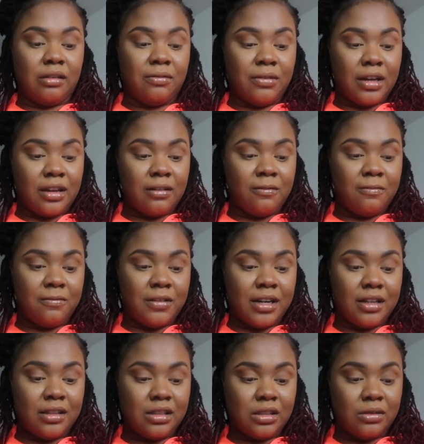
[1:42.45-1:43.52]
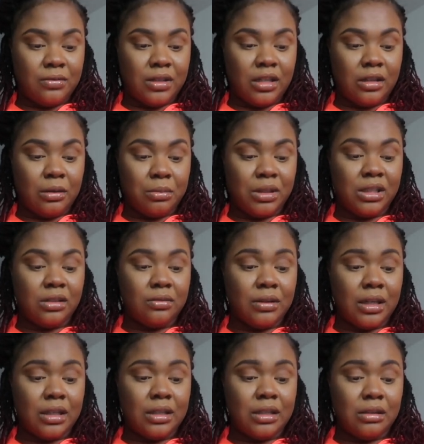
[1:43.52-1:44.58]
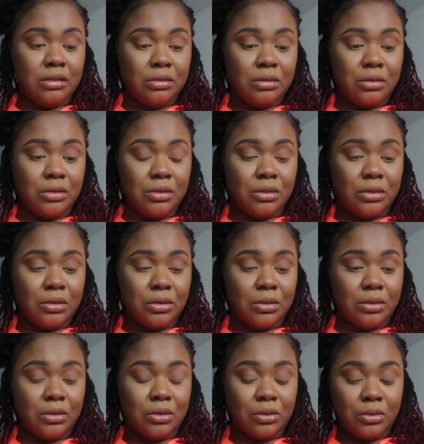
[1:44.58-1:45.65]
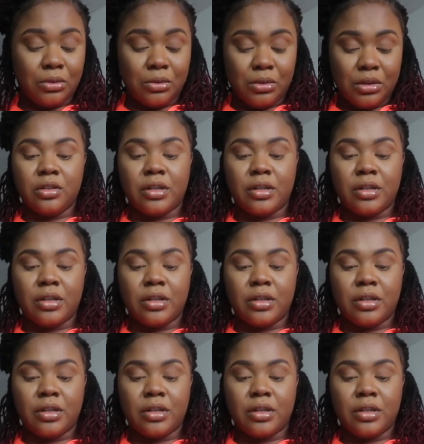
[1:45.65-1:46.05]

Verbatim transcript: If I can find this video, please find it. No, no, no, no, no, no, no.